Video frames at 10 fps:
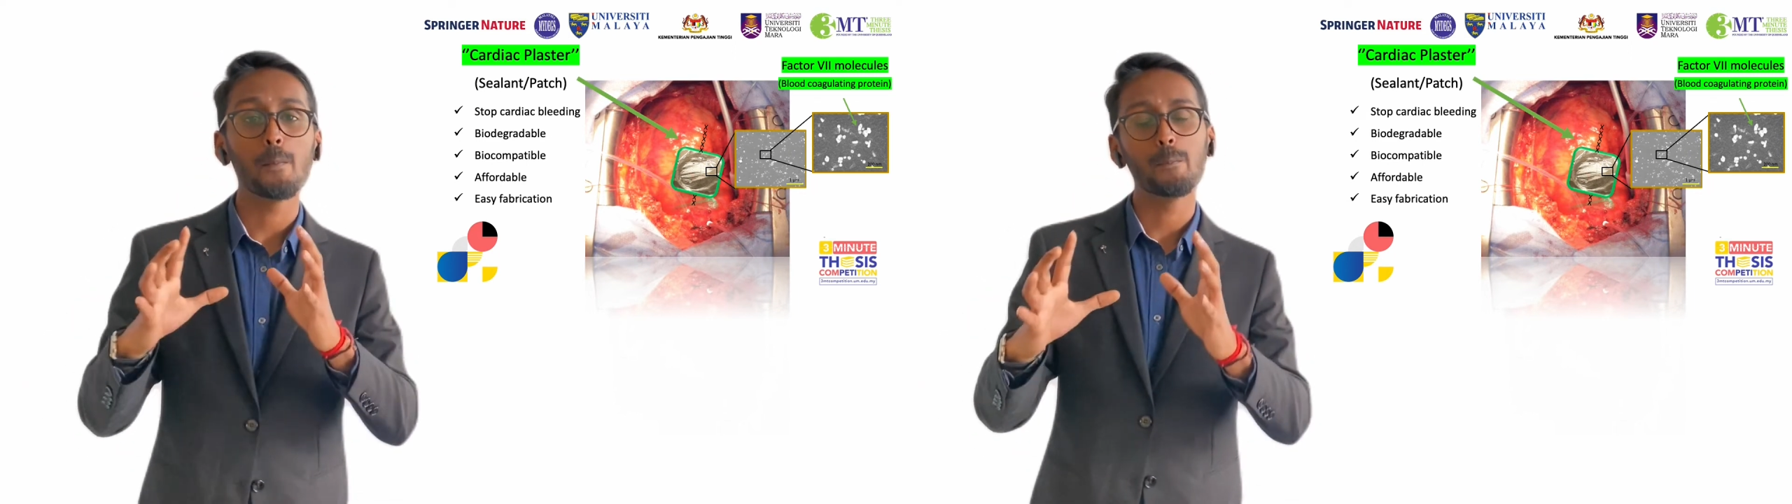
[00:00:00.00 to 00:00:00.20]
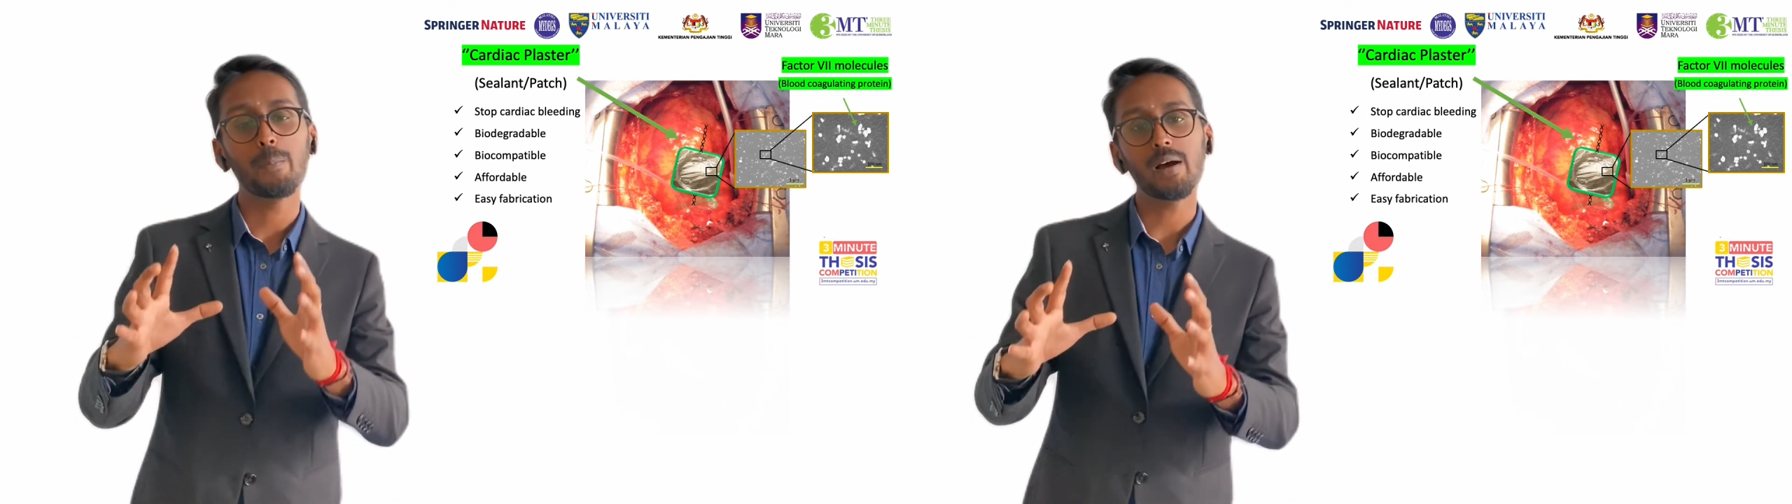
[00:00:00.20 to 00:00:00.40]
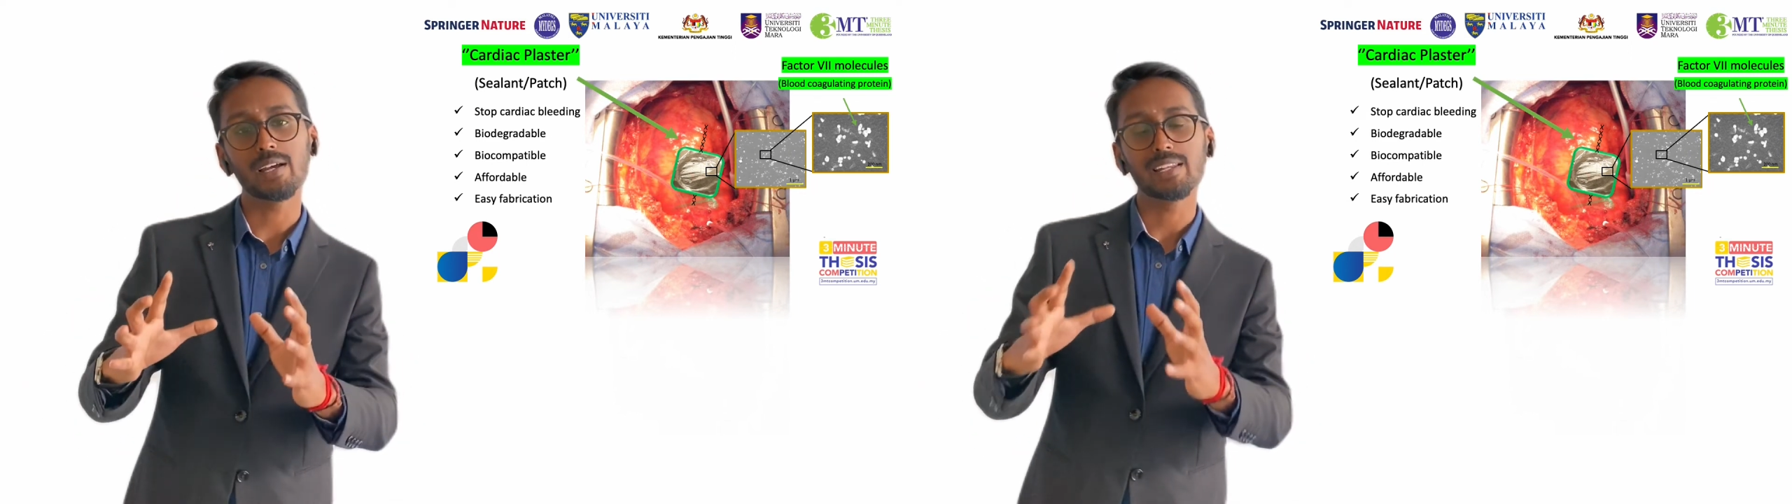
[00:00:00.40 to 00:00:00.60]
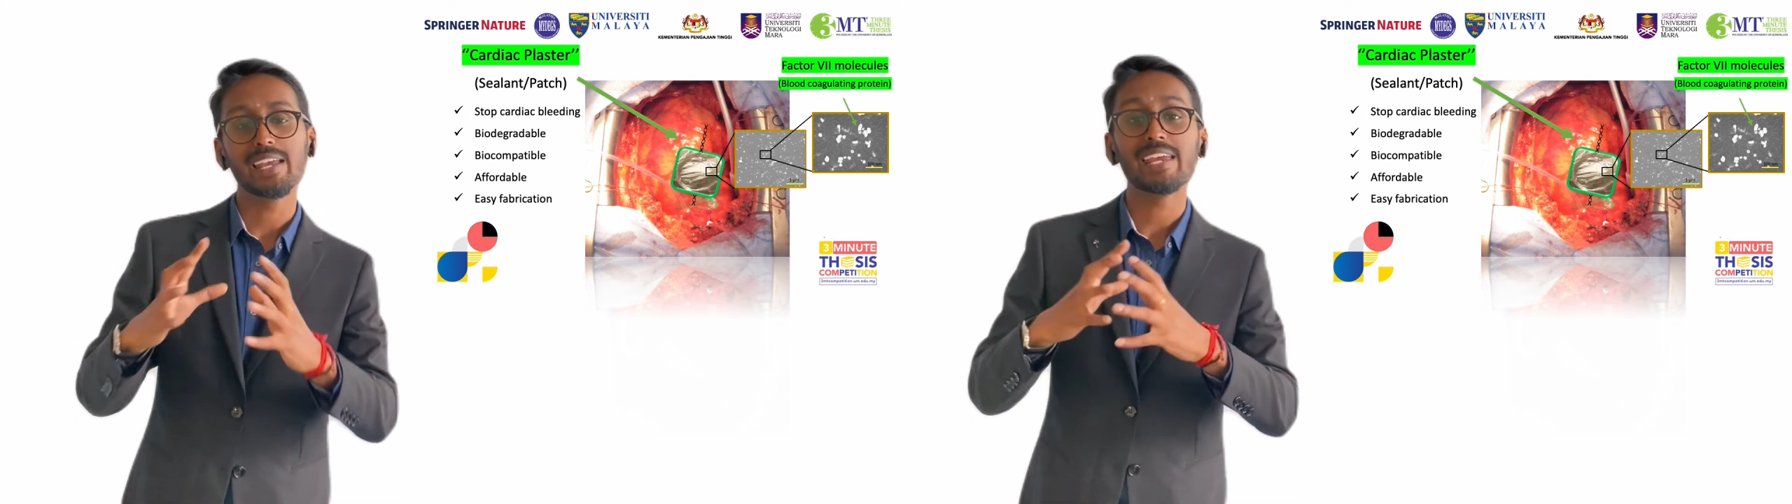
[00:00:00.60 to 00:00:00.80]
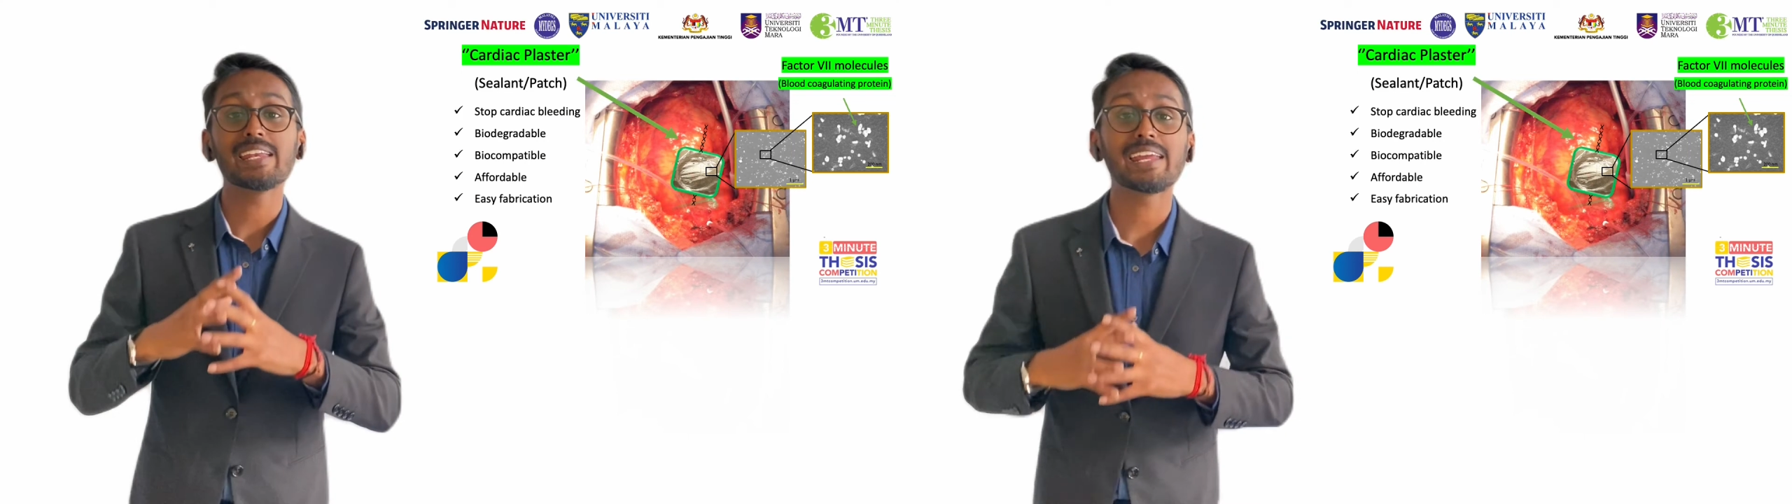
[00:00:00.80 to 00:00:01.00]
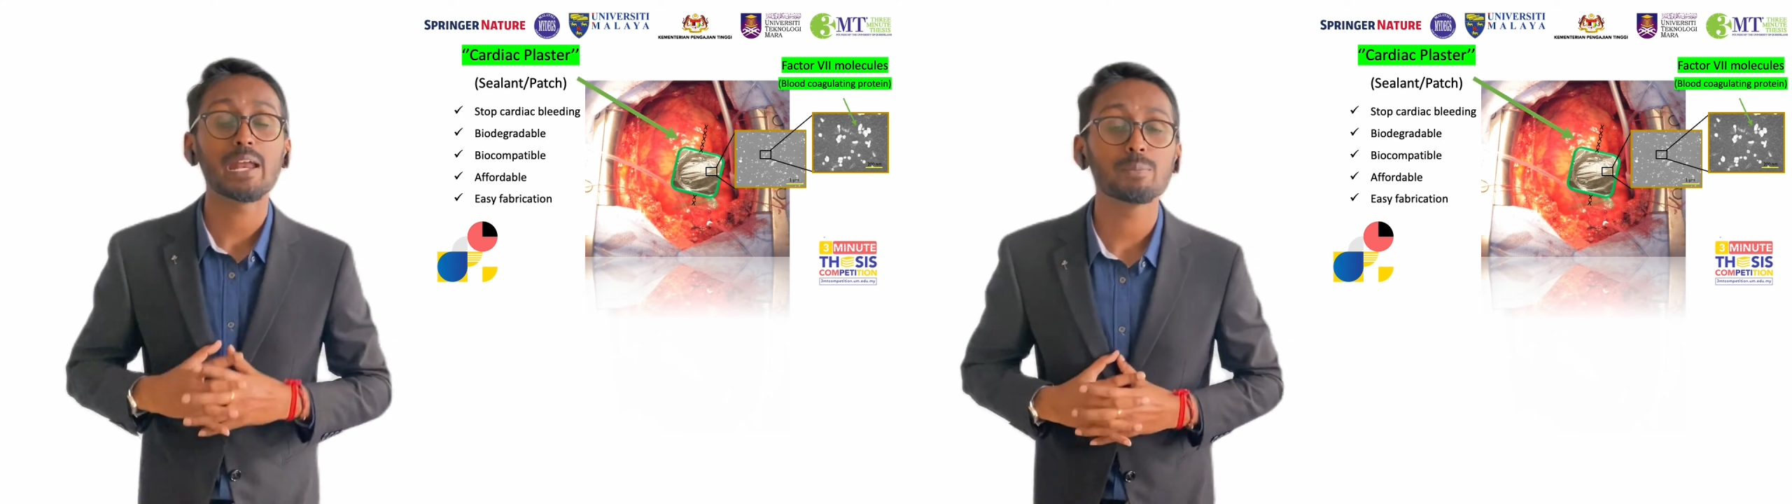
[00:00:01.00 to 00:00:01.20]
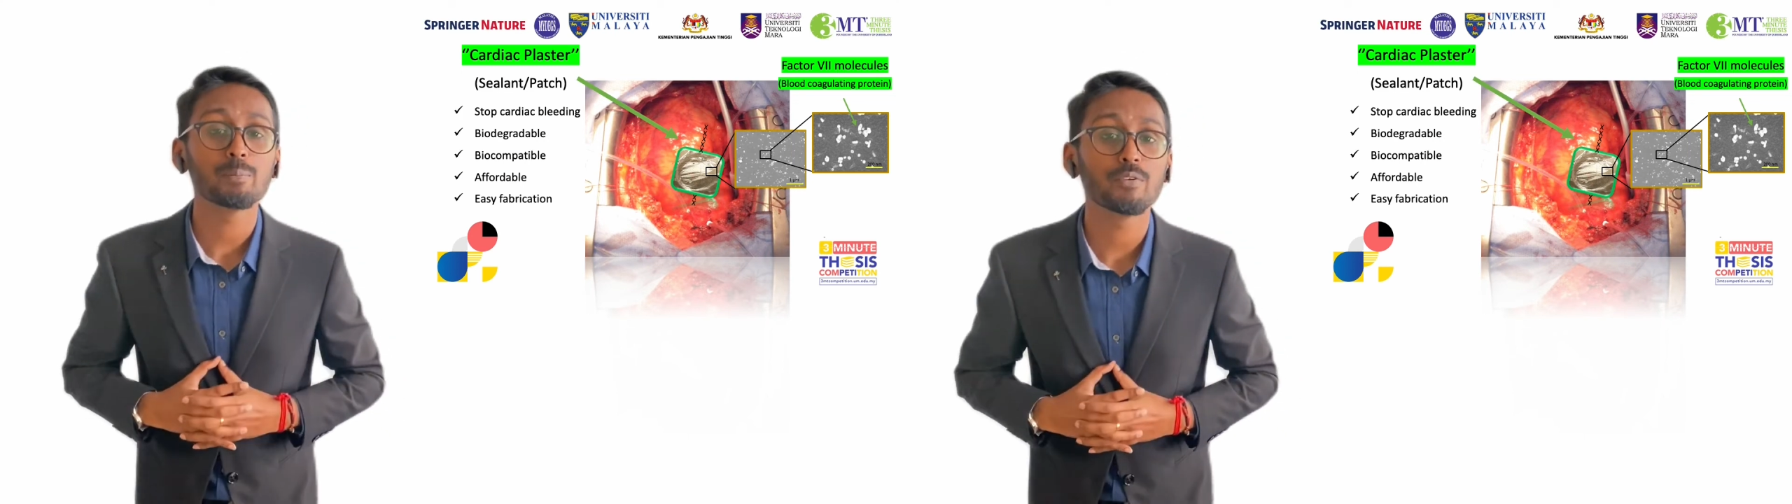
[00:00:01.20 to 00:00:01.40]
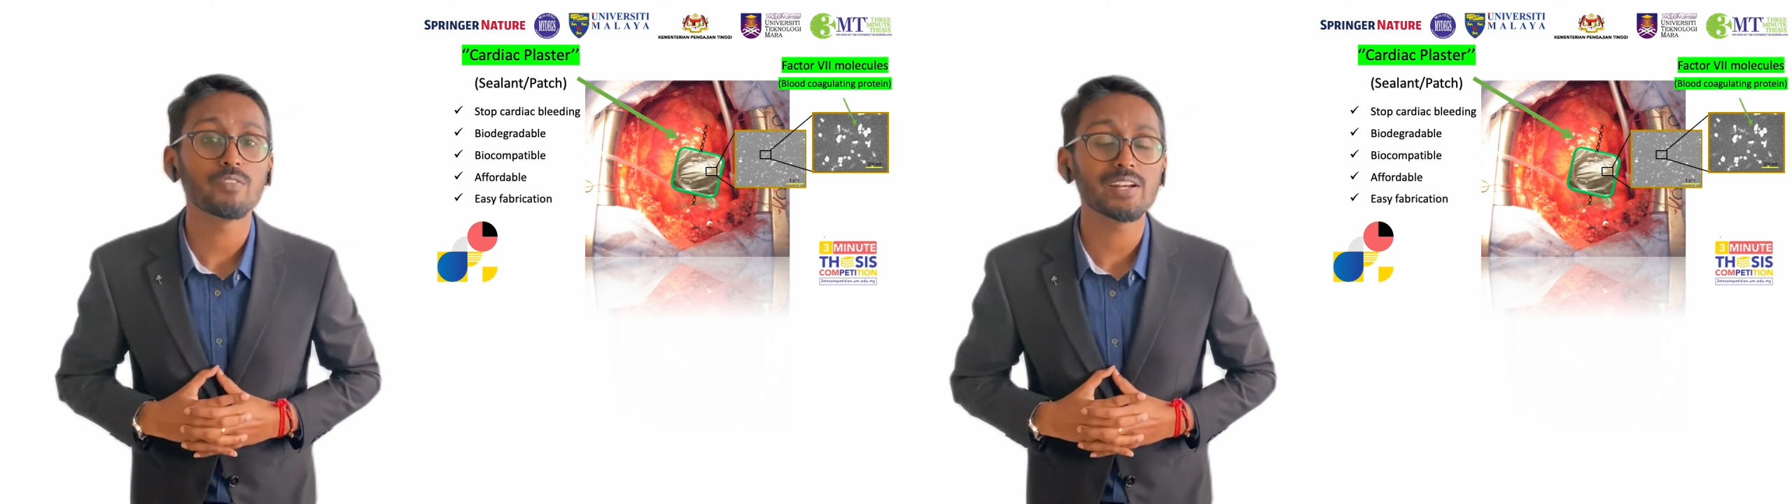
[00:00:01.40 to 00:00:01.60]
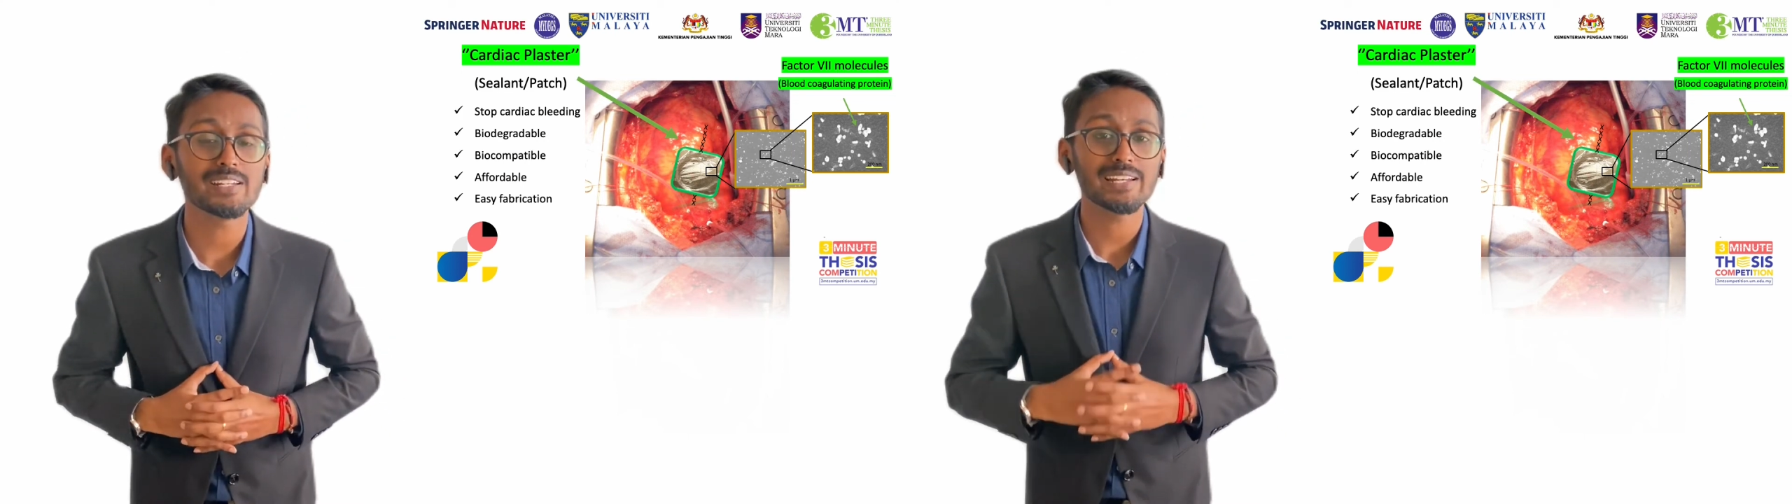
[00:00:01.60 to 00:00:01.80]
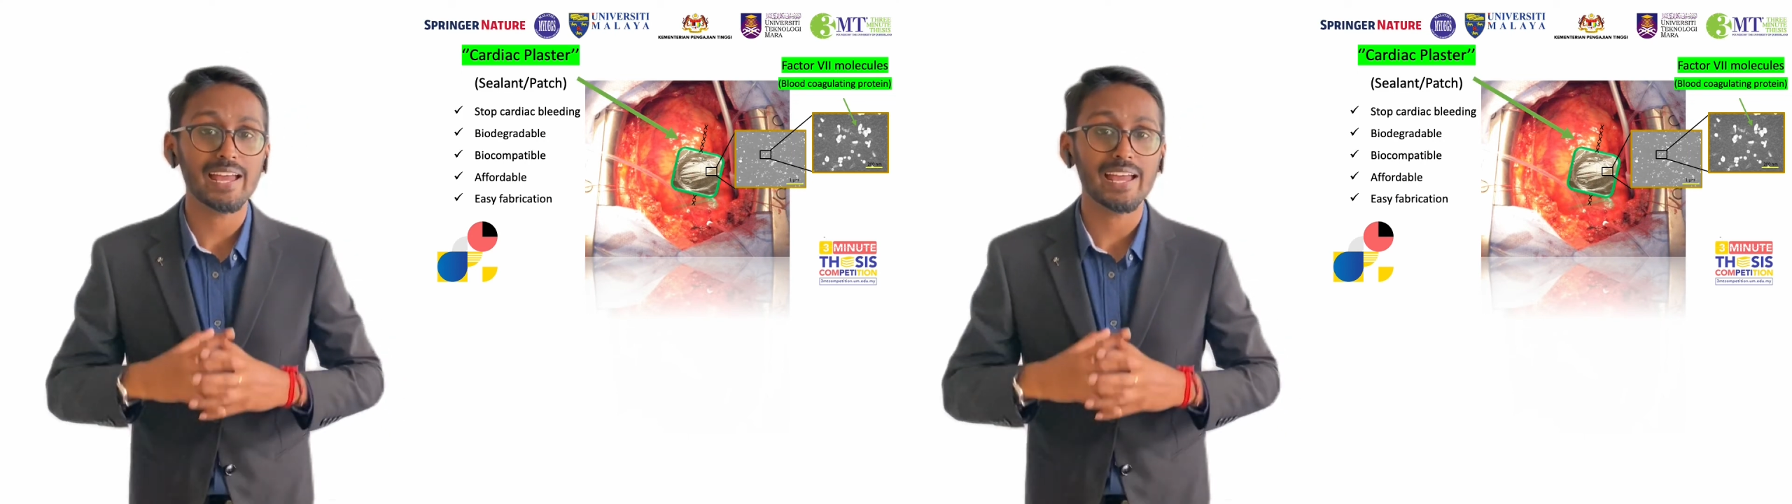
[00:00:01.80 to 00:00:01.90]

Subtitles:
but it can be prevented